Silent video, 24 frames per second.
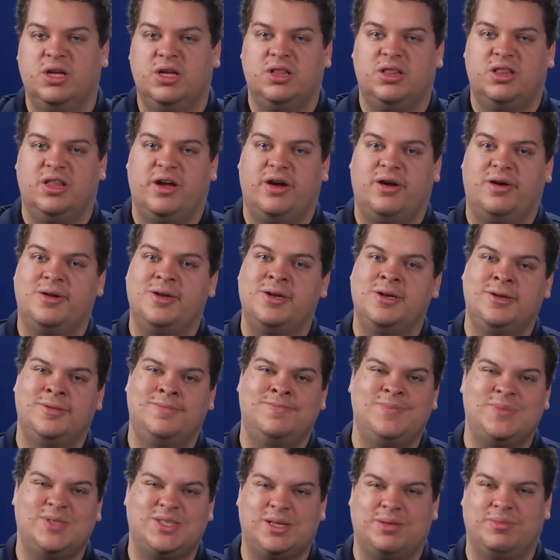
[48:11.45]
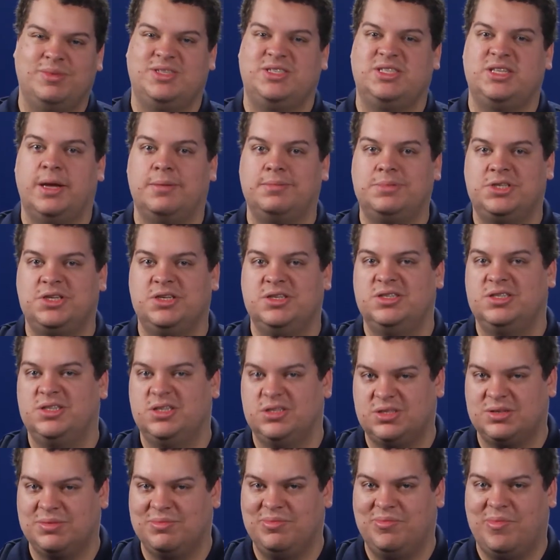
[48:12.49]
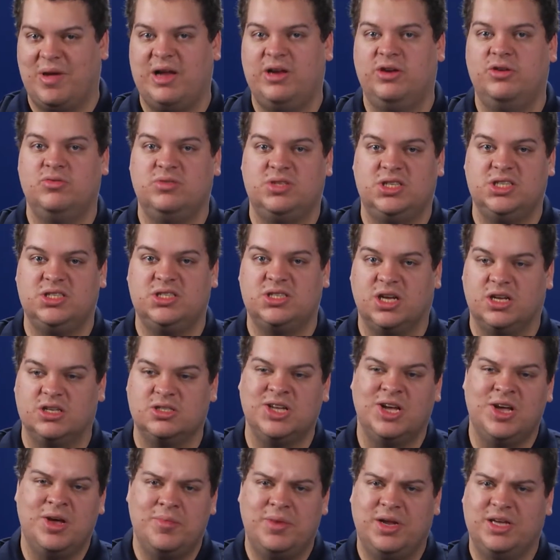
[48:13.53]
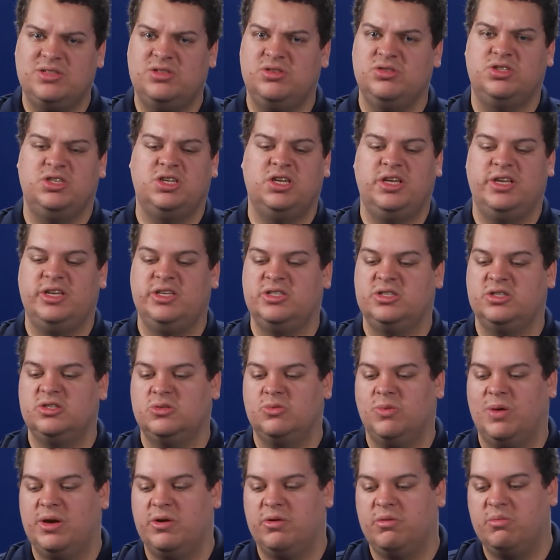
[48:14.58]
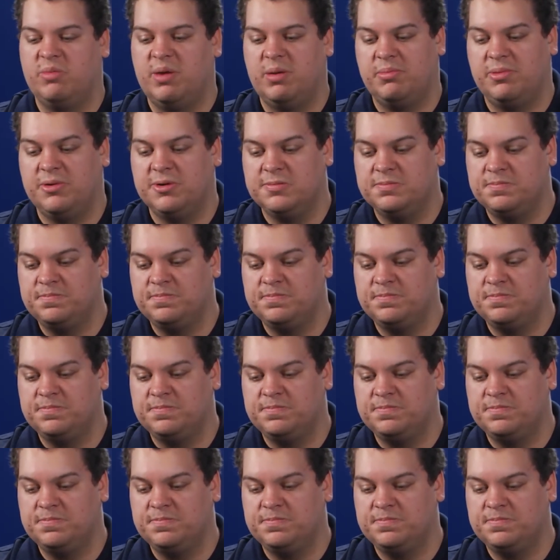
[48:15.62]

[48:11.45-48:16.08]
There are some exceptions. There's some minute details. But that's usually the easiest way to remember.